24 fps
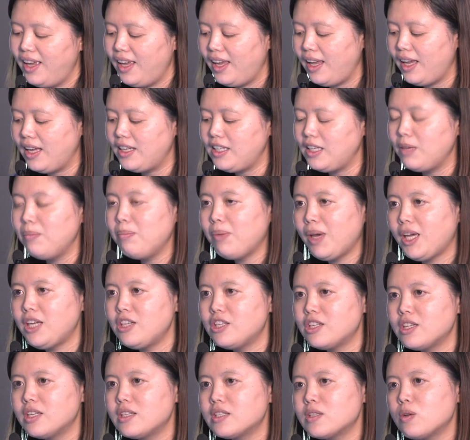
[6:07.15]
And in
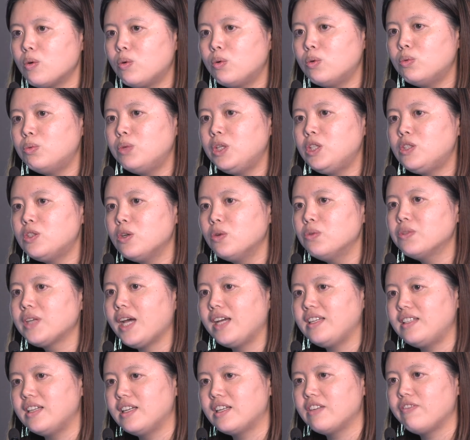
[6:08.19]
patients who we don't
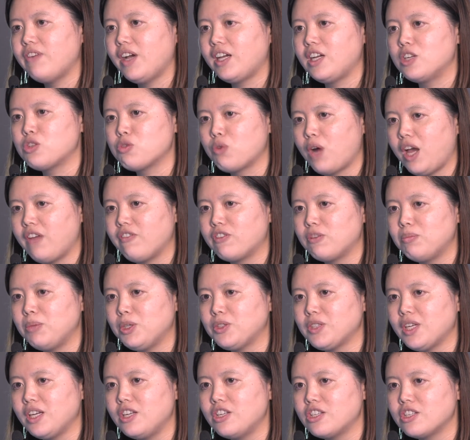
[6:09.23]
identify a driver
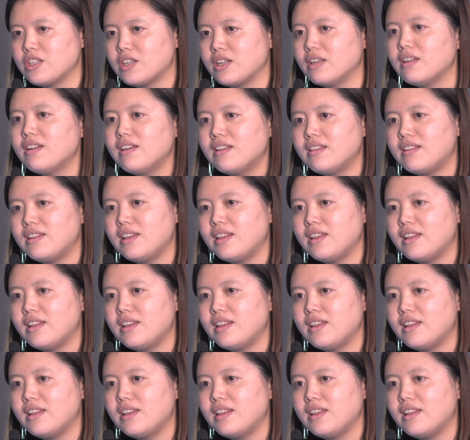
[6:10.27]
mutation,